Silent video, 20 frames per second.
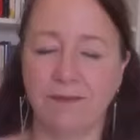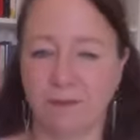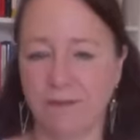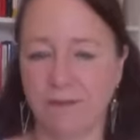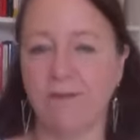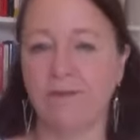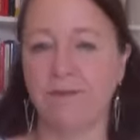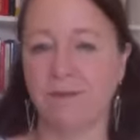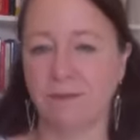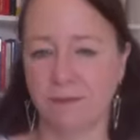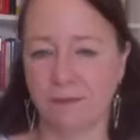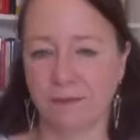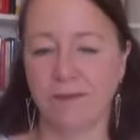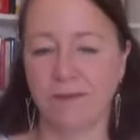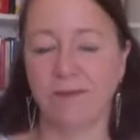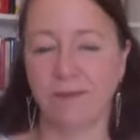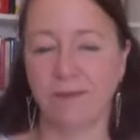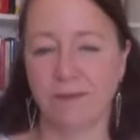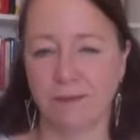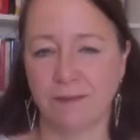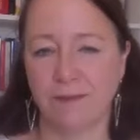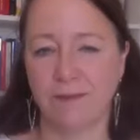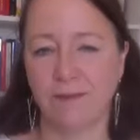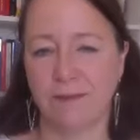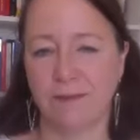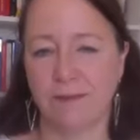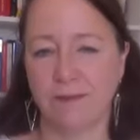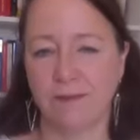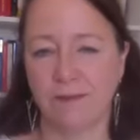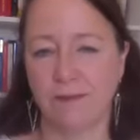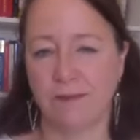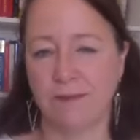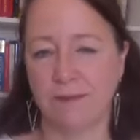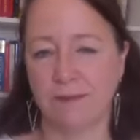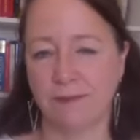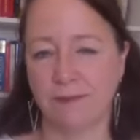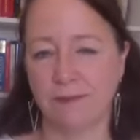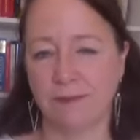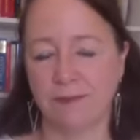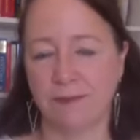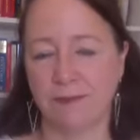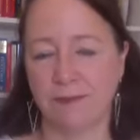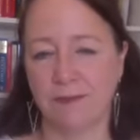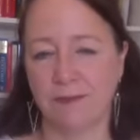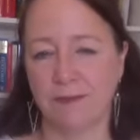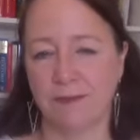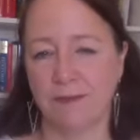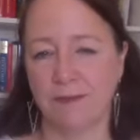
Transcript: eighty thousand thoughts a day, you know,